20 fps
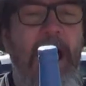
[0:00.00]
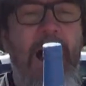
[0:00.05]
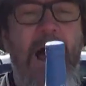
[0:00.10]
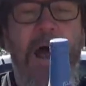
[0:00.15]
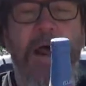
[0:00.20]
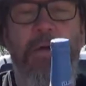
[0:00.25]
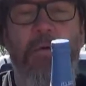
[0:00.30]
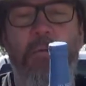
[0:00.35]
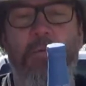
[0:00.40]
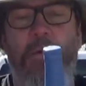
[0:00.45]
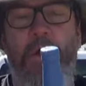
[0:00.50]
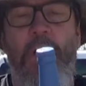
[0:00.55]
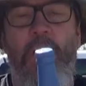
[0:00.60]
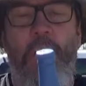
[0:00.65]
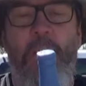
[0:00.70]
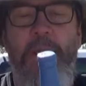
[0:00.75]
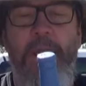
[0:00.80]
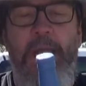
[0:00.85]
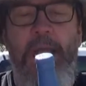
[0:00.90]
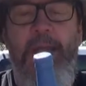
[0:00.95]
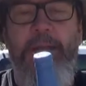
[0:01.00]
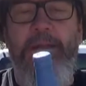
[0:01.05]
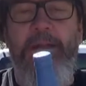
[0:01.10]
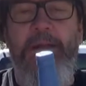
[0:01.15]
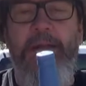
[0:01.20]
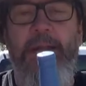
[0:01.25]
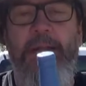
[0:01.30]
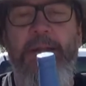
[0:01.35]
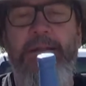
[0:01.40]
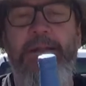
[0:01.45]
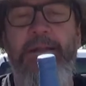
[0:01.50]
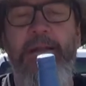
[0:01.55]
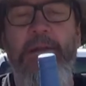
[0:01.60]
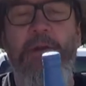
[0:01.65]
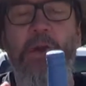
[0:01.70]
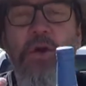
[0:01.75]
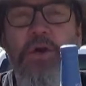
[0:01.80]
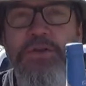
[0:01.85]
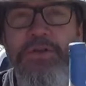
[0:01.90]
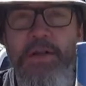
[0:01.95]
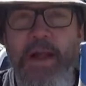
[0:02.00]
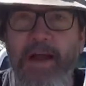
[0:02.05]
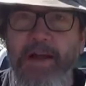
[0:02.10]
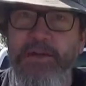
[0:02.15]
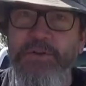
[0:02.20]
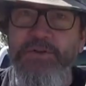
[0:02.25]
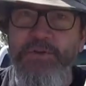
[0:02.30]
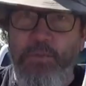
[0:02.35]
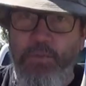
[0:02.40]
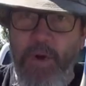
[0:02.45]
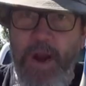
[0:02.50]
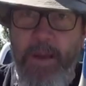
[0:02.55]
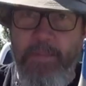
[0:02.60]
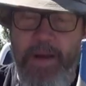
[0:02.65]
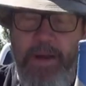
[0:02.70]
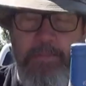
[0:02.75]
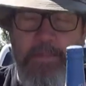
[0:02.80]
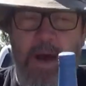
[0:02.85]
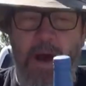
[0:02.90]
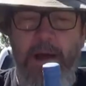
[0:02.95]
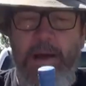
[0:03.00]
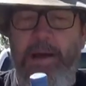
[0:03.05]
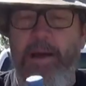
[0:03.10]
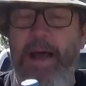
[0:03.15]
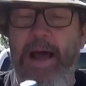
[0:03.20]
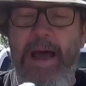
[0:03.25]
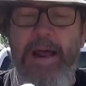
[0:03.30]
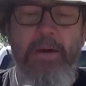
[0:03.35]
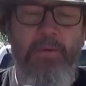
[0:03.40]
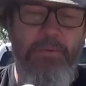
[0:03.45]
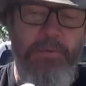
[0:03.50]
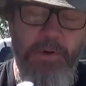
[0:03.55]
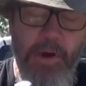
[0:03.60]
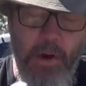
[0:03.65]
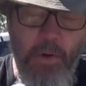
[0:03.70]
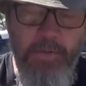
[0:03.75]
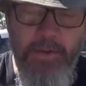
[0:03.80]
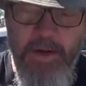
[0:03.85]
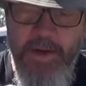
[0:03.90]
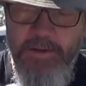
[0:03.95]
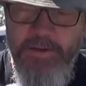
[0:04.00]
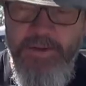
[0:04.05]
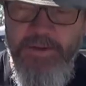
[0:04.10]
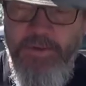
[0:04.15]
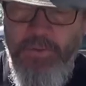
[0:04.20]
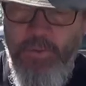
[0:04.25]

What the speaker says: I don't know. It looks like a ceramic bottle. I don't know that it's a